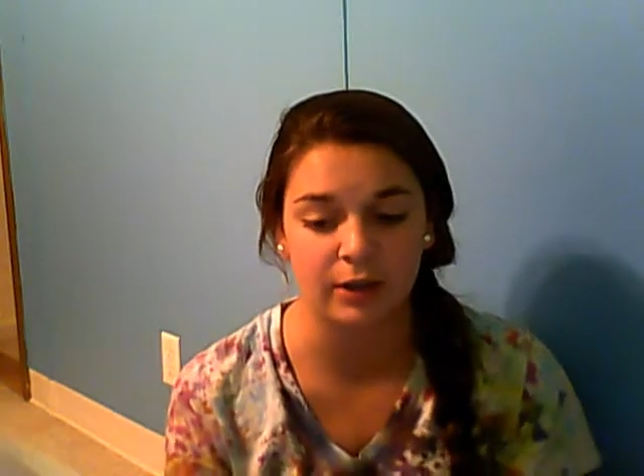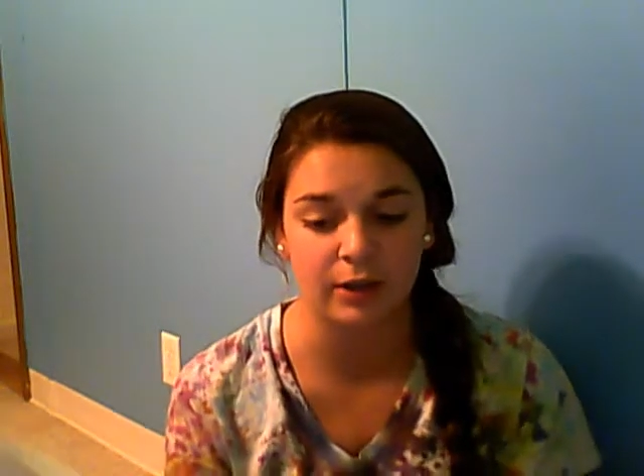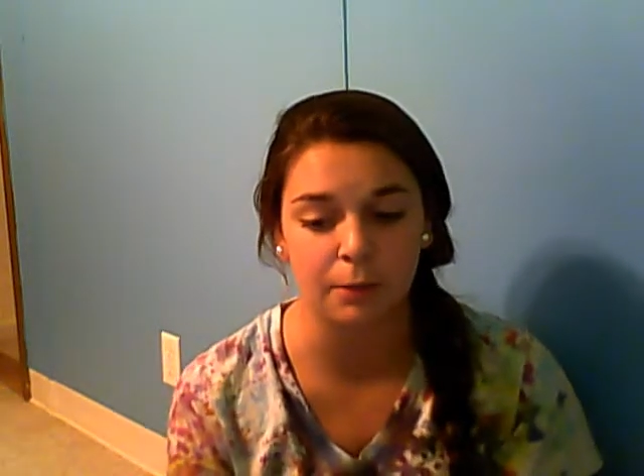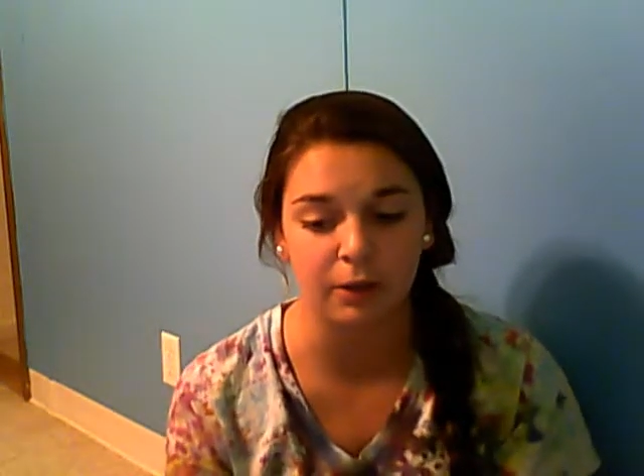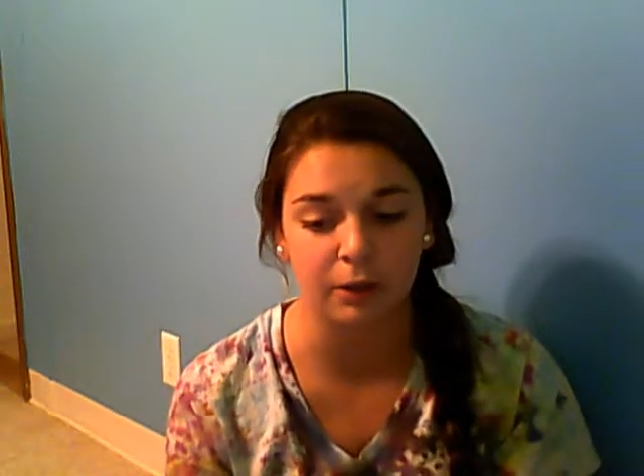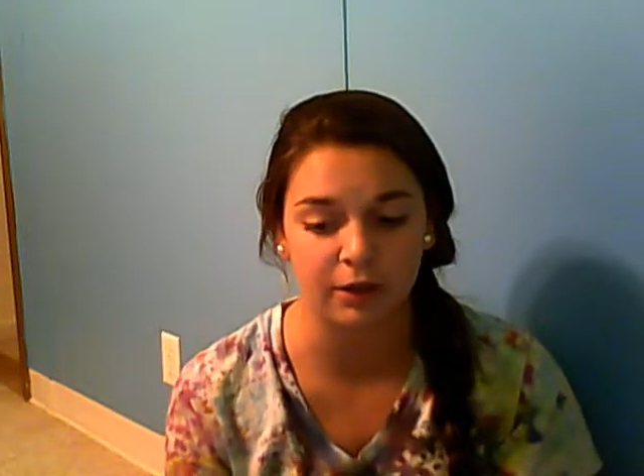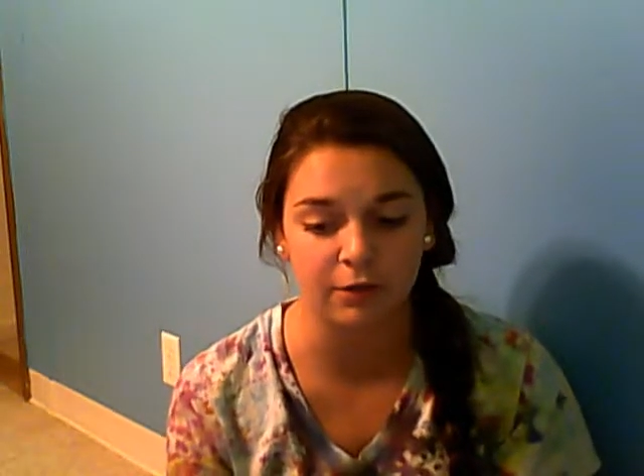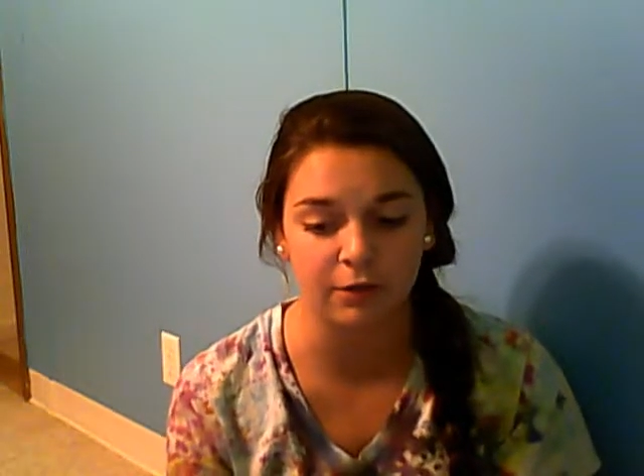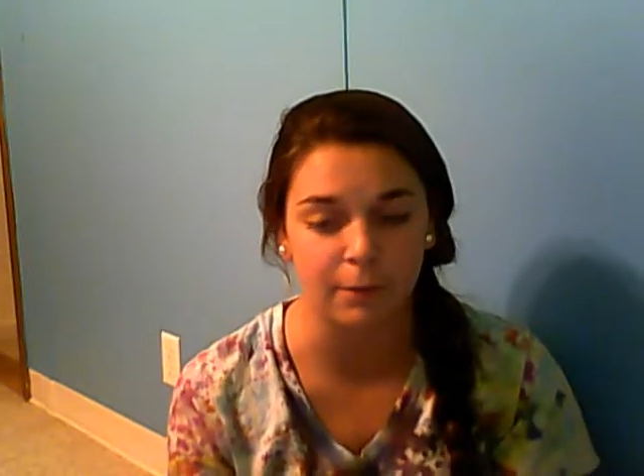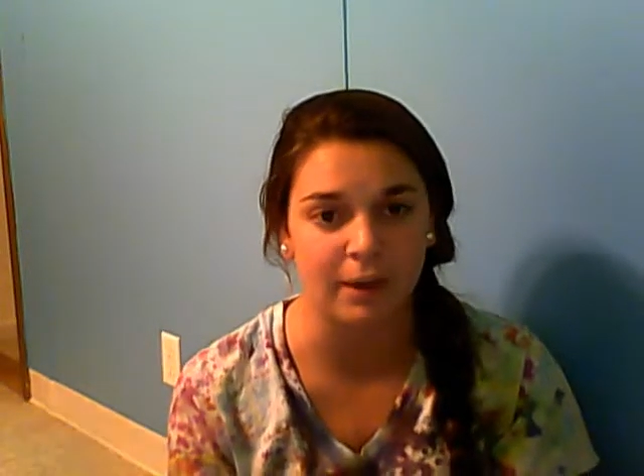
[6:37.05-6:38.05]
and then I'll put like
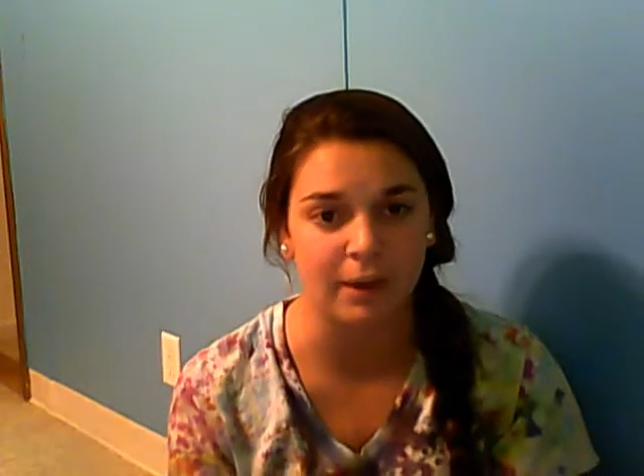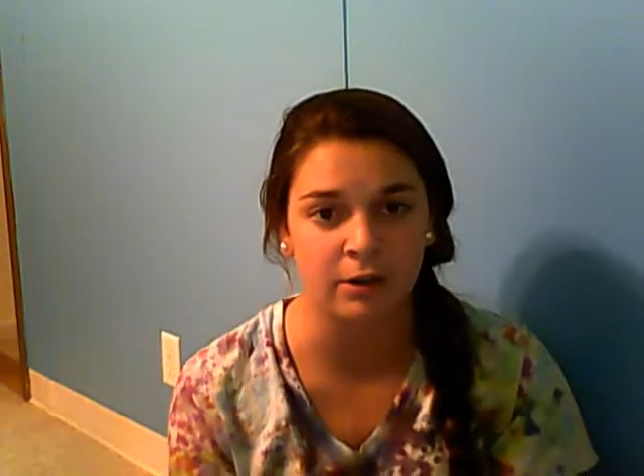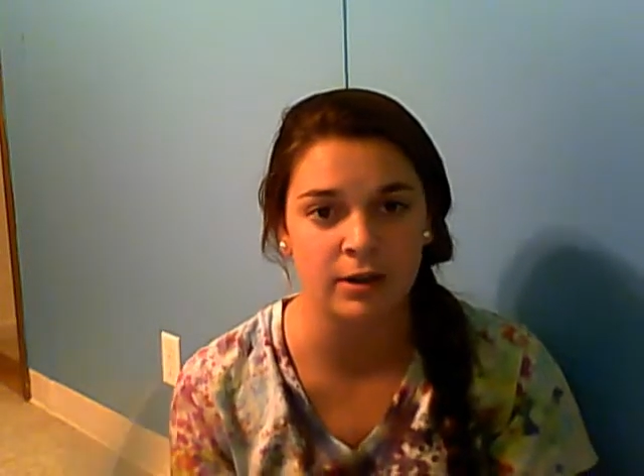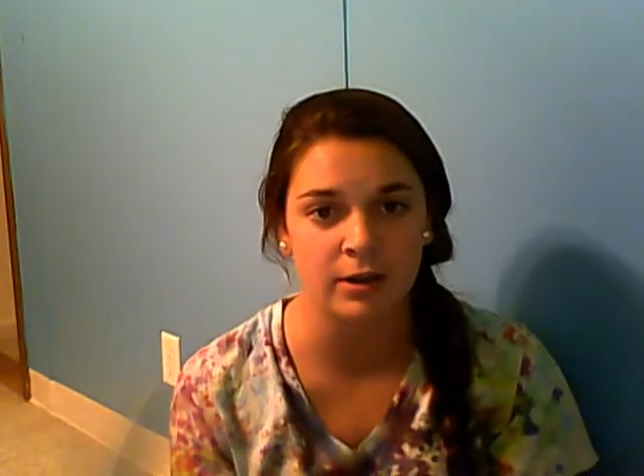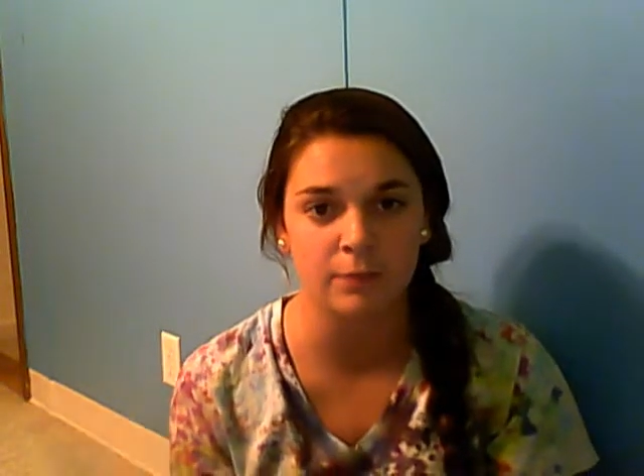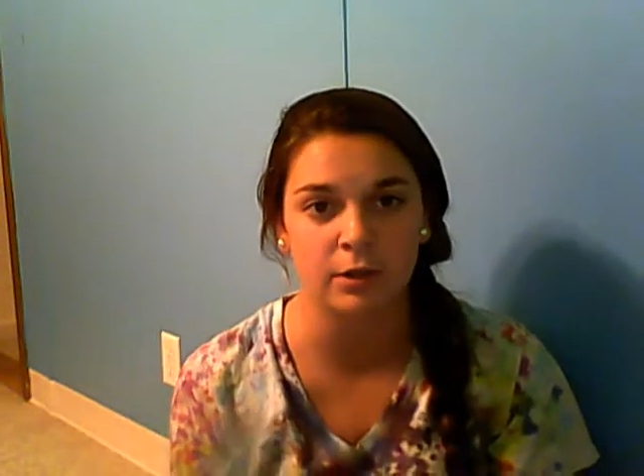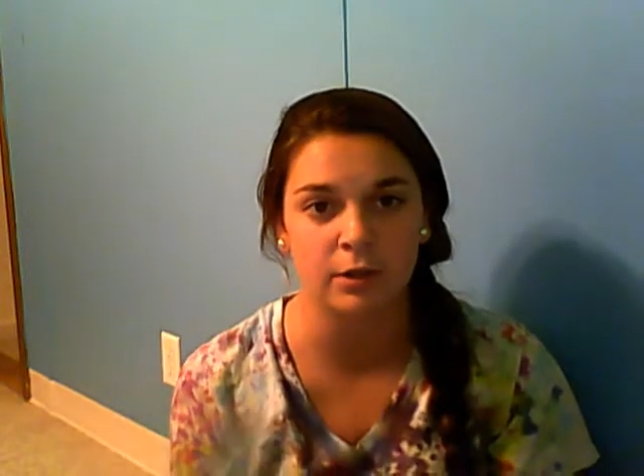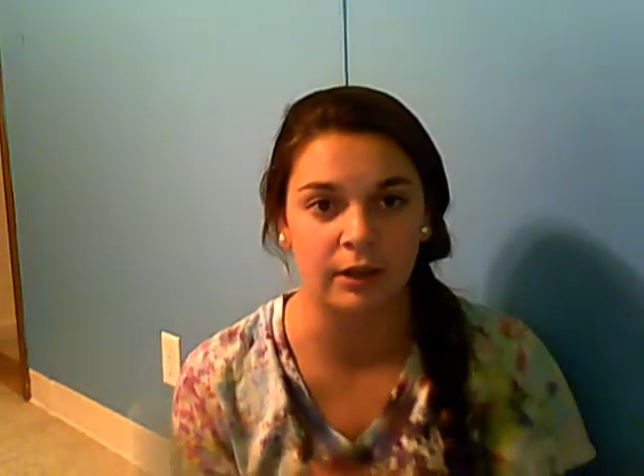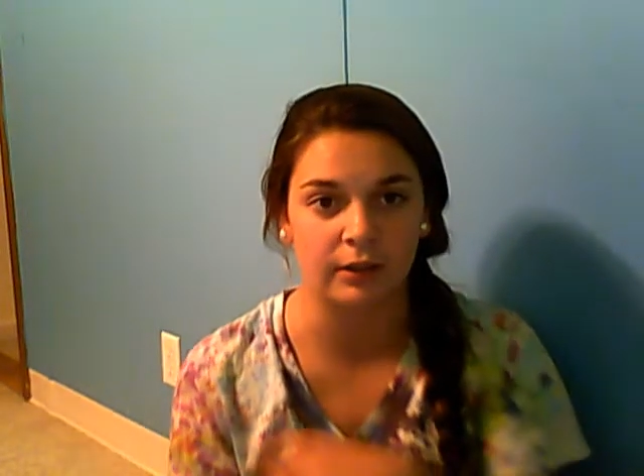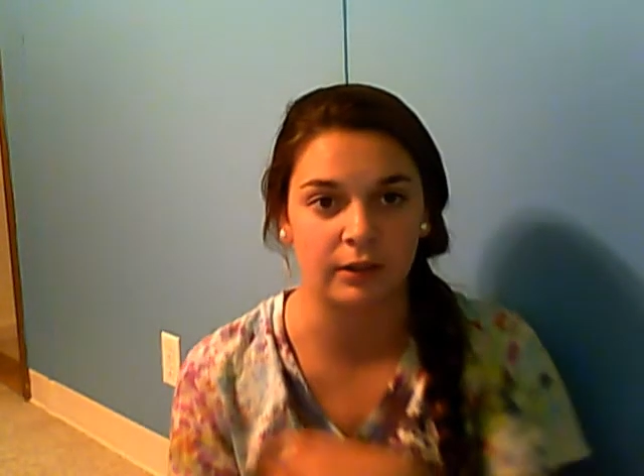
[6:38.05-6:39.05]
foot powder in them so
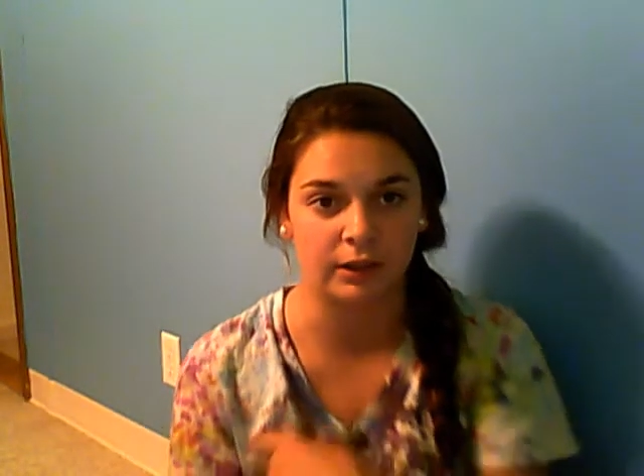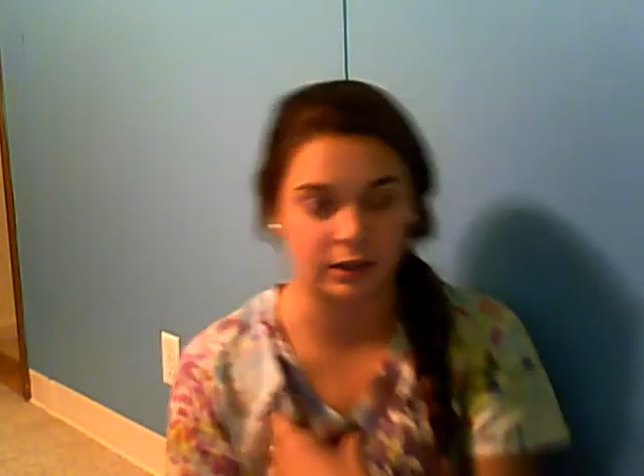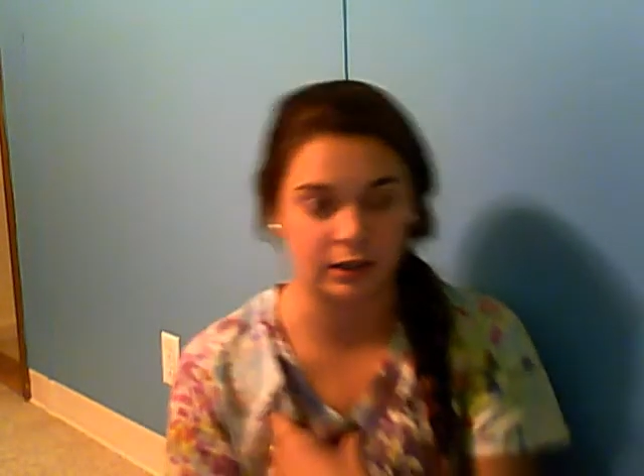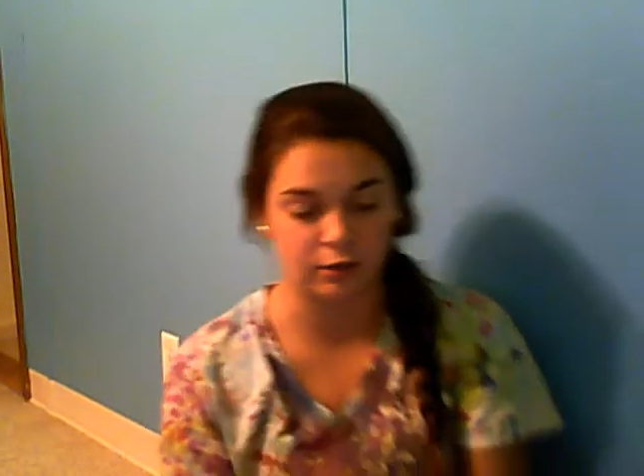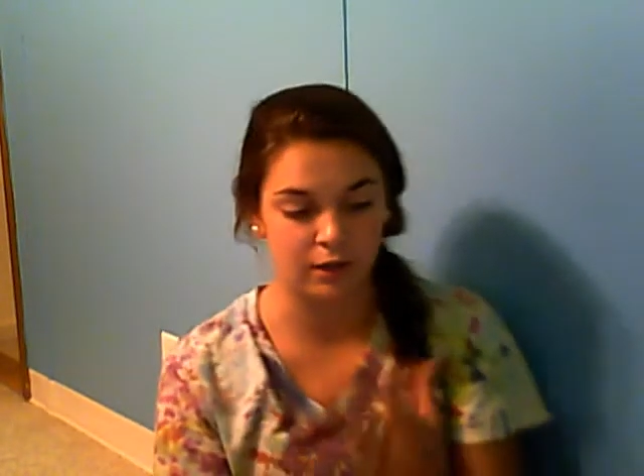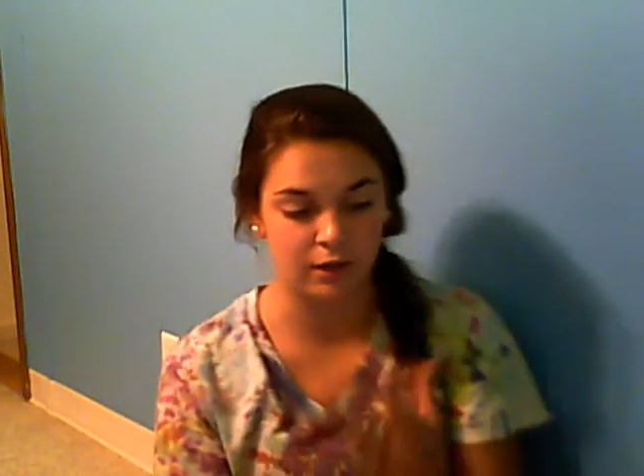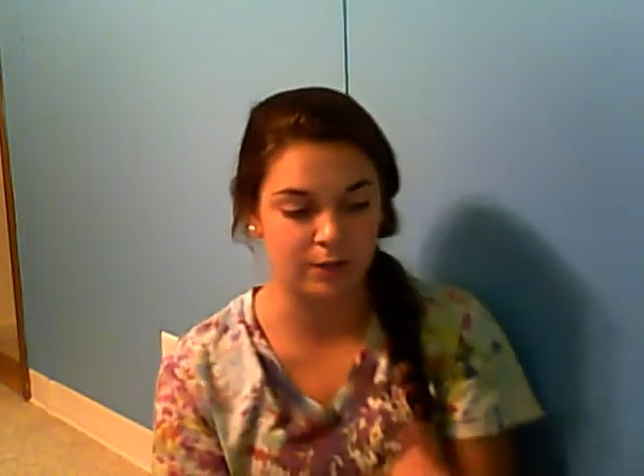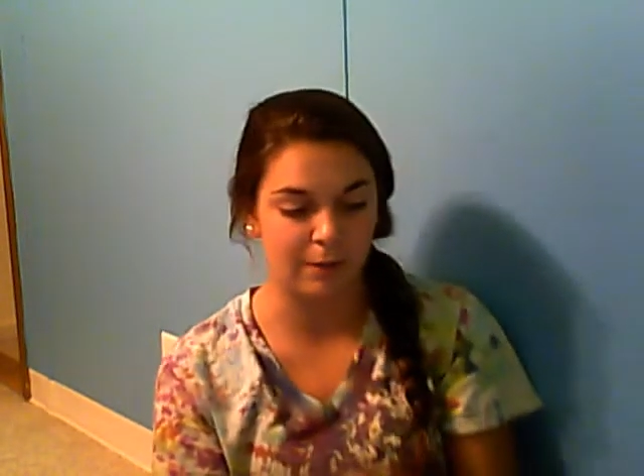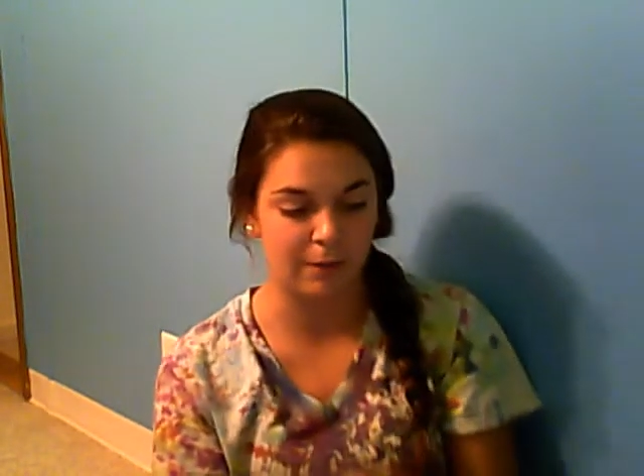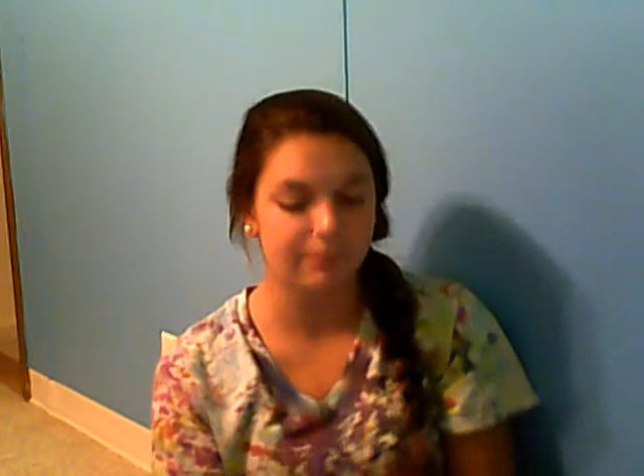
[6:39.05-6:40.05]
that like it gets rid of the
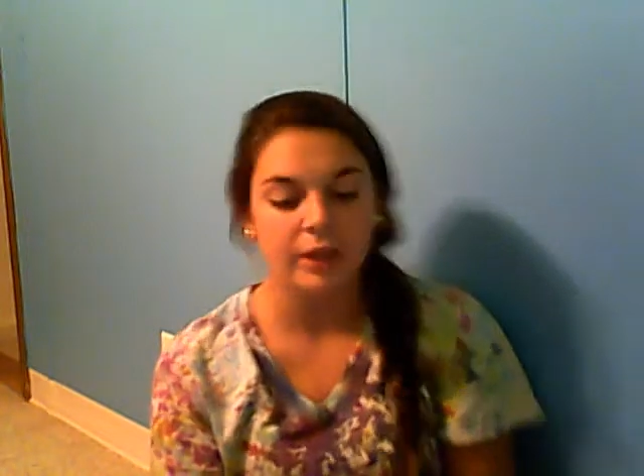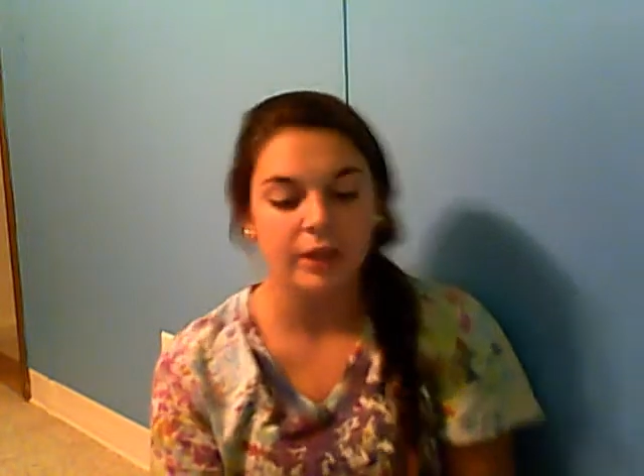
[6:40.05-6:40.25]
smell